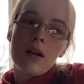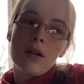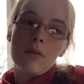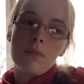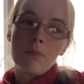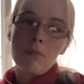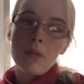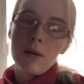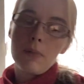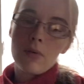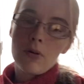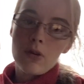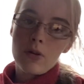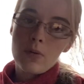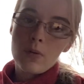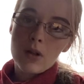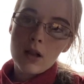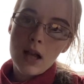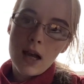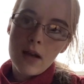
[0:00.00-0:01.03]
My brother
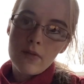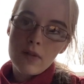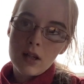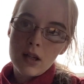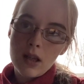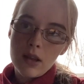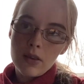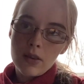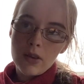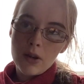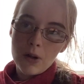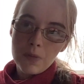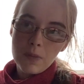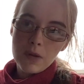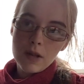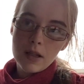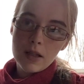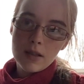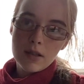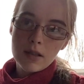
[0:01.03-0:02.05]
will have it at their
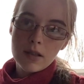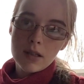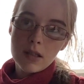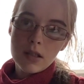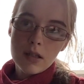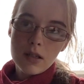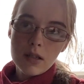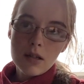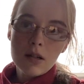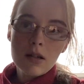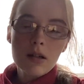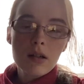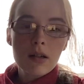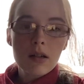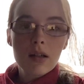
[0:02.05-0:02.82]
place this year.